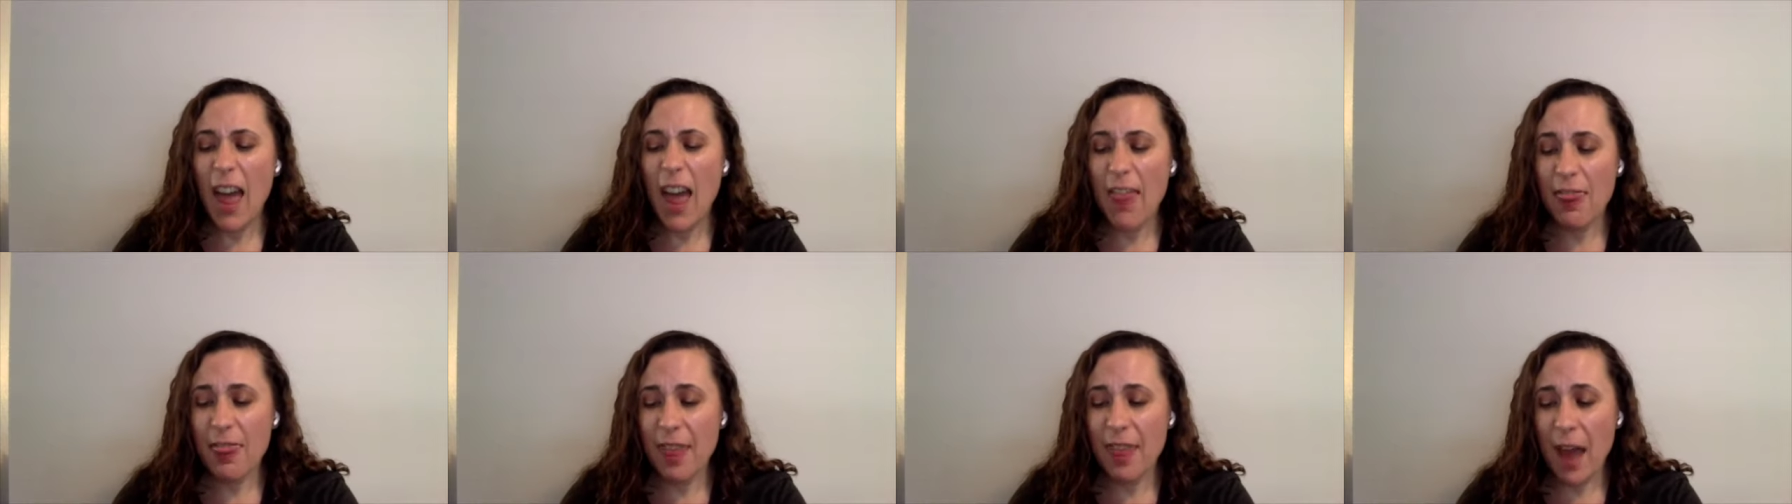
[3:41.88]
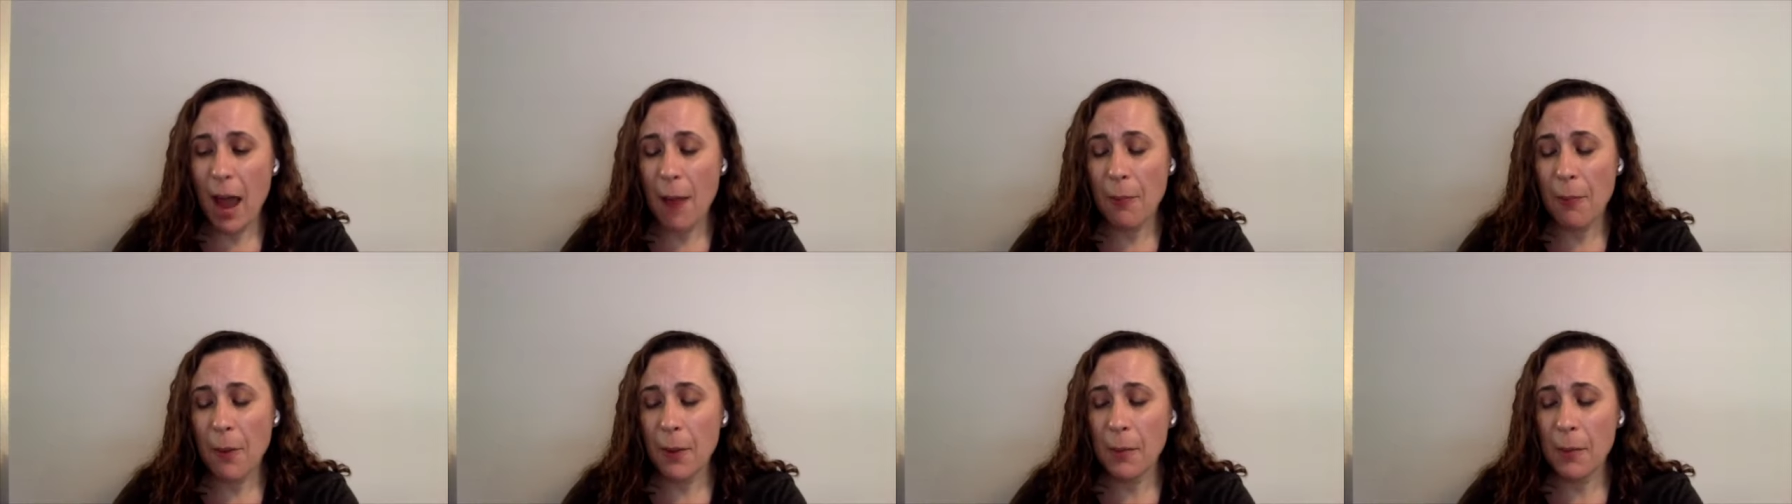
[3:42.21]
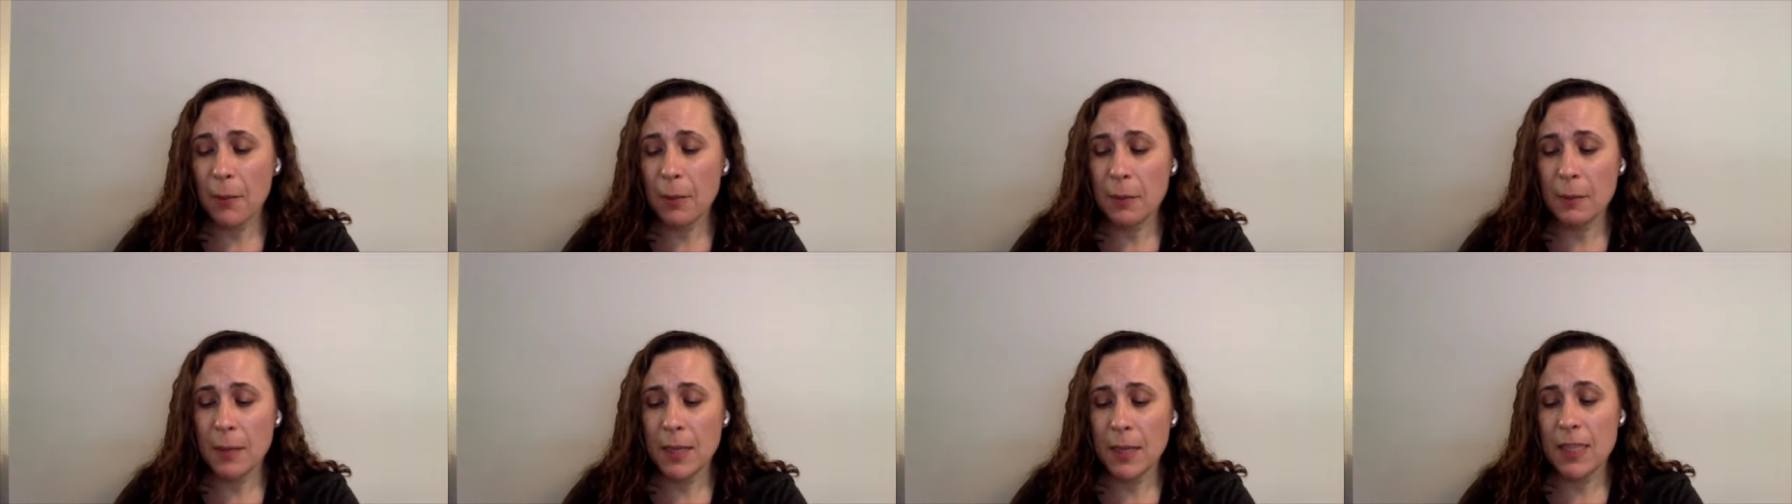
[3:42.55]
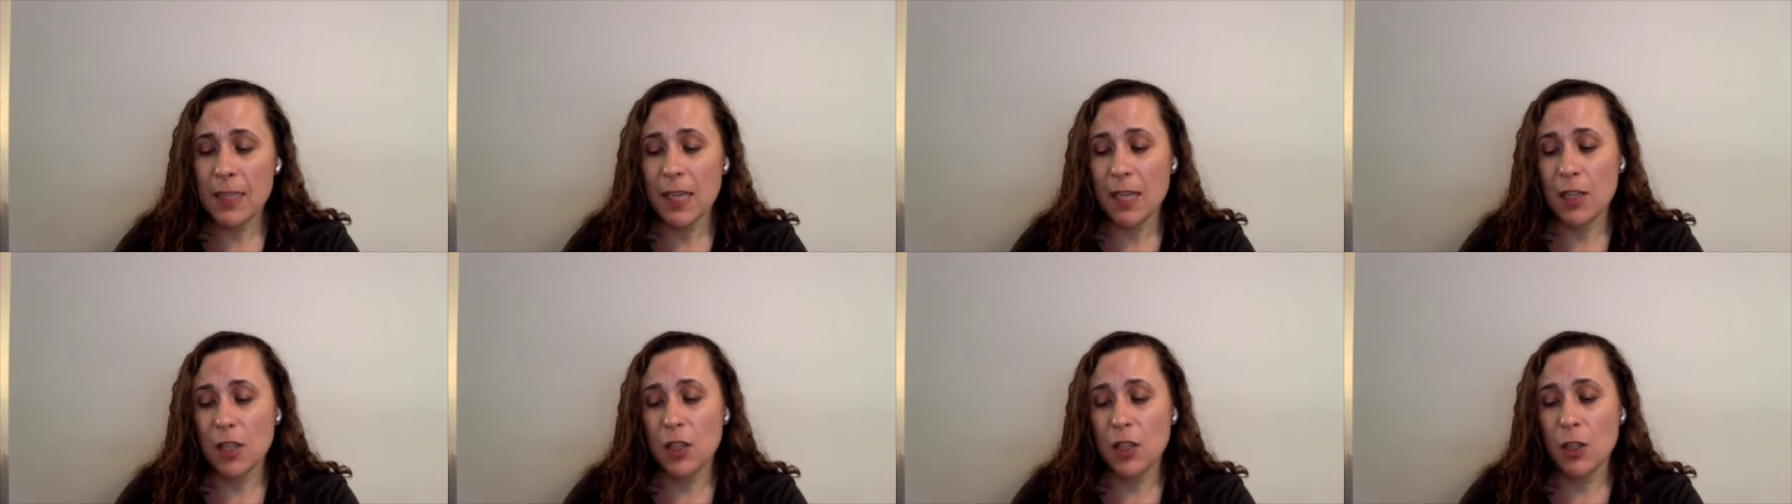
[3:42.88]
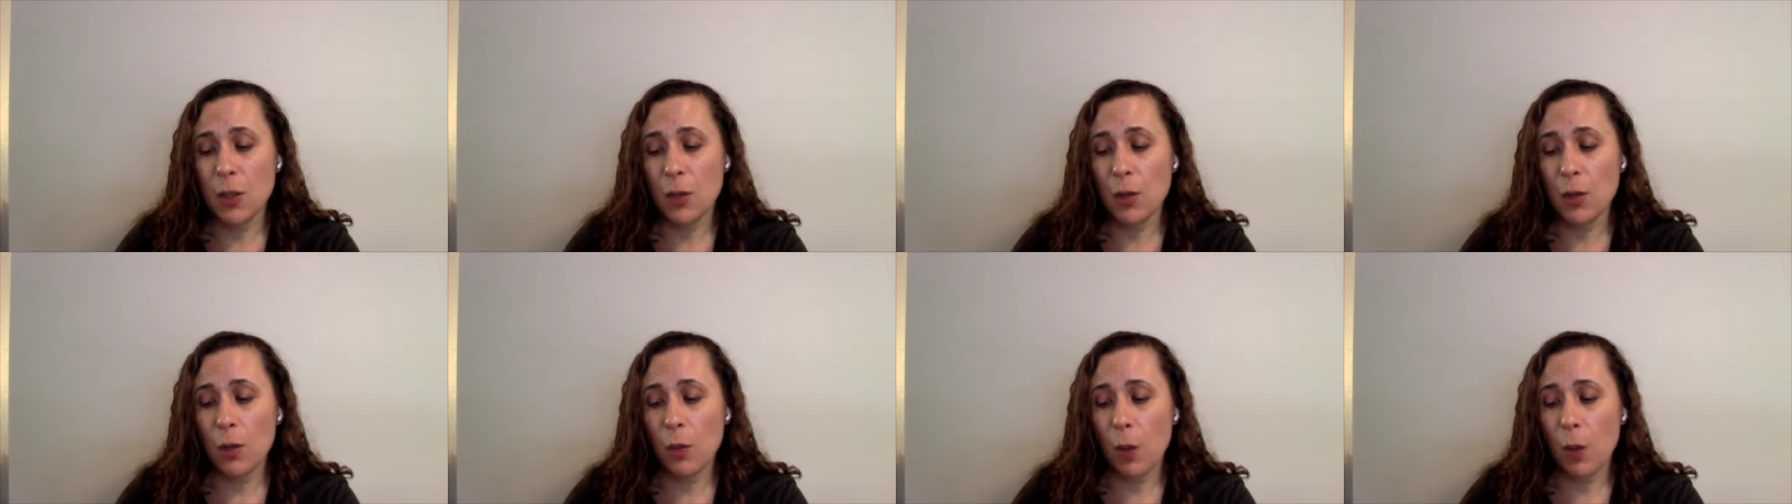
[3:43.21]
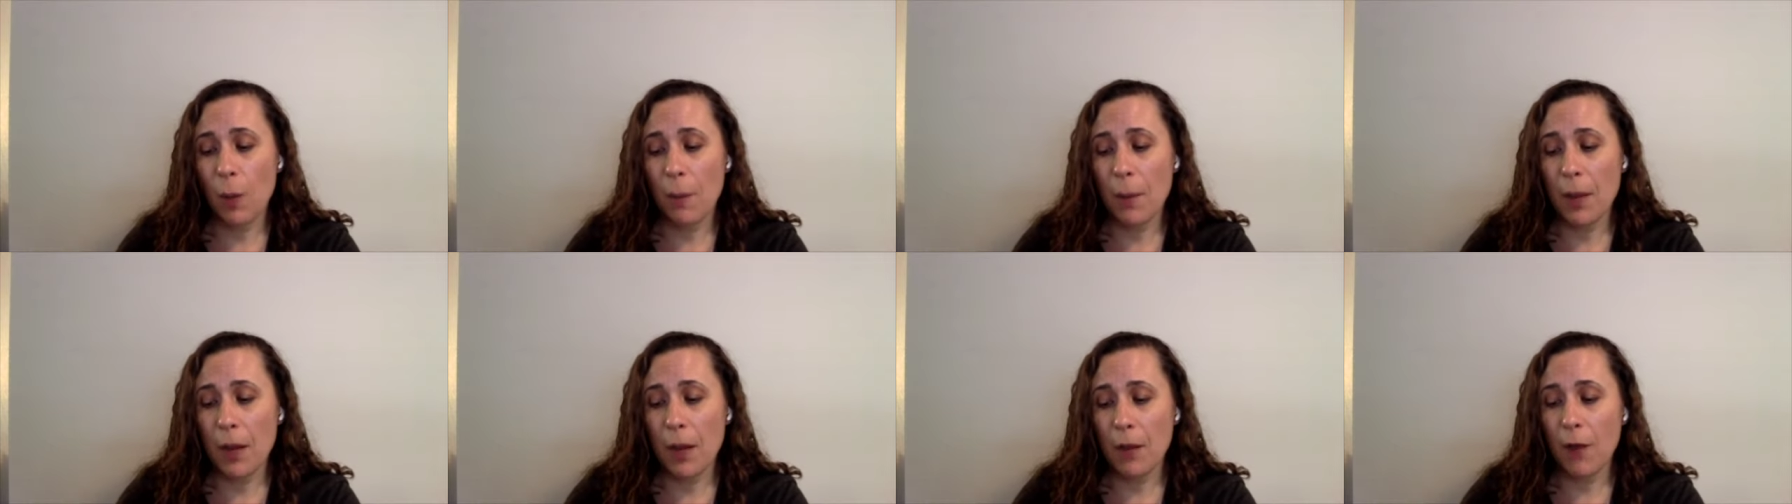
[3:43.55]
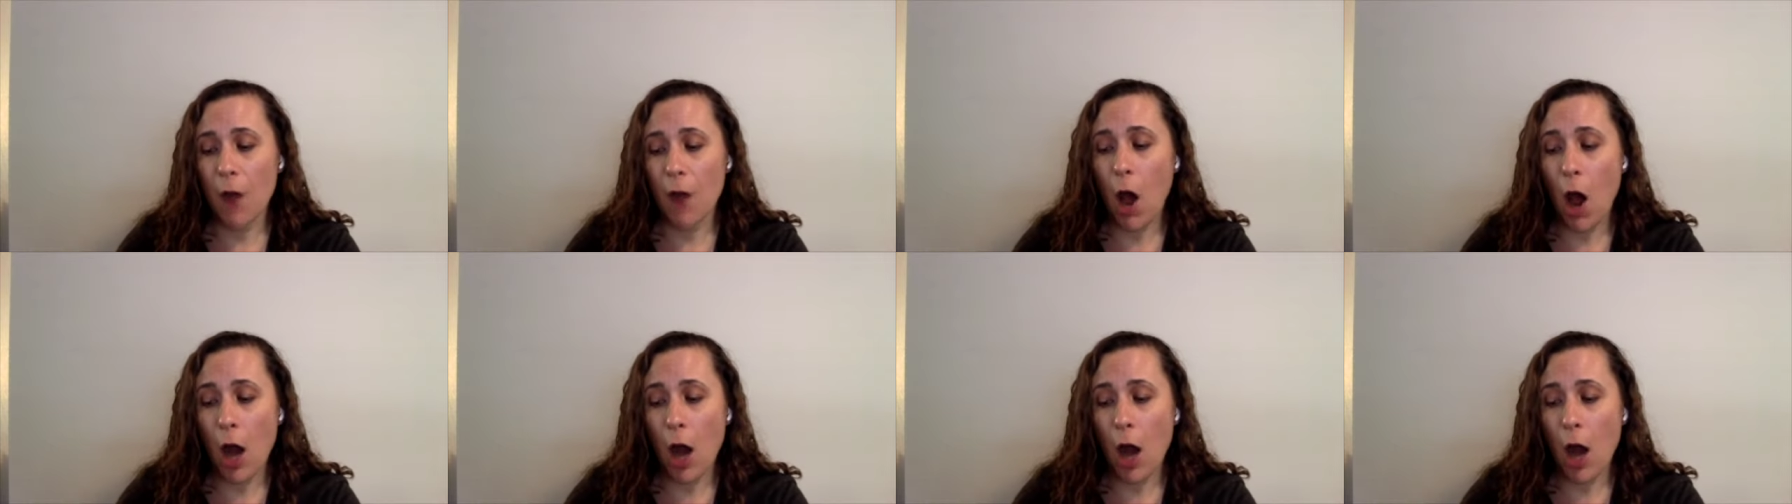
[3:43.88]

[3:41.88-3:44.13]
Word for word: And that probably means that soon there won't be enough